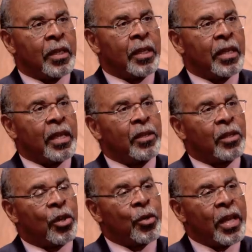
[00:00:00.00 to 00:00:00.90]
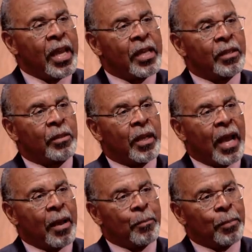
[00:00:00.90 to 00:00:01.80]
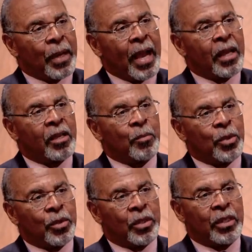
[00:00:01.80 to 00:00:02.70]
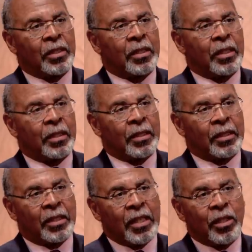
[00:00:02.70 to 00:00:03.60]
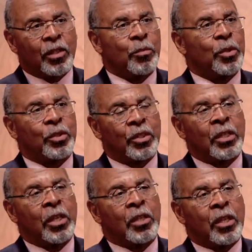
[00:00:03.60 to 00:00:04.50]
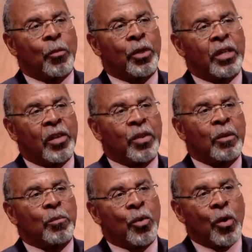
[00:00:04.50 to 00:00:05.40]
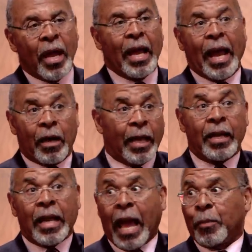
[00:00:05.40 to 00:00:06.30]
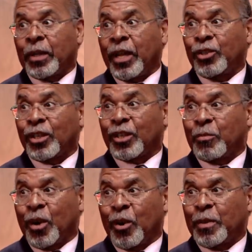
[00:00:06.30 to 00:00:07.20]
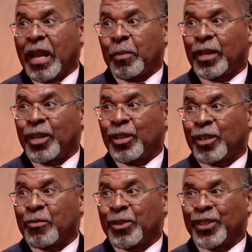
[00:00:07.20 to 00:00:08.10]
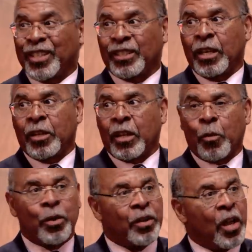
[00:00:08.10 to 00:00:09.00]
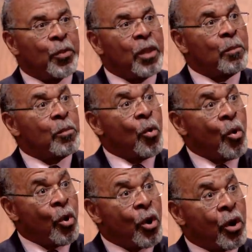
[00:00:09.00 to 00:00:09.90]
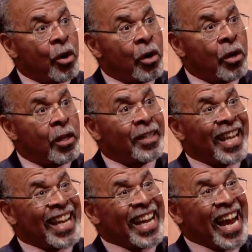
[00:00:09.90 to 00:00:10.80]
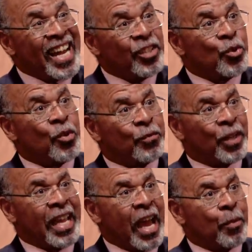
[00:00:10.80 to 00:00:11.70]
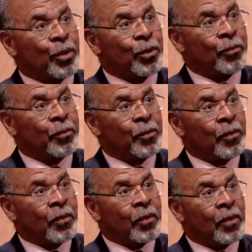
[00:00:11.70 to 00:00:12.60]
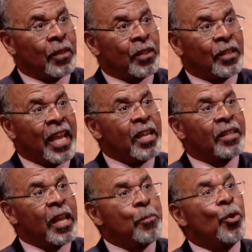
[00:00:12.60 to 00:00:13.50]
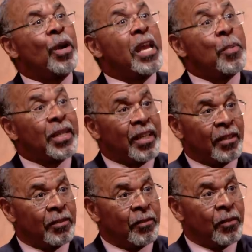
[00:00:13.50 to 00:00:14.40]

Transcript: it created Black communities, Latino communities, that were nothing more, and urban Appalachian communities, that were nothing more than conduit for capital. They prohibited